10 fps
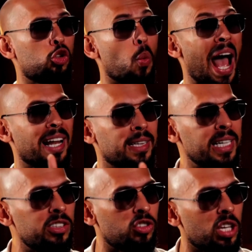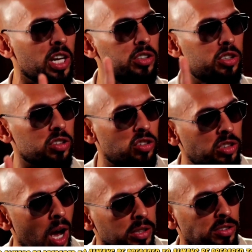to at least
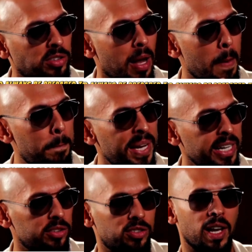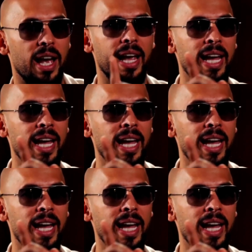discuss peace.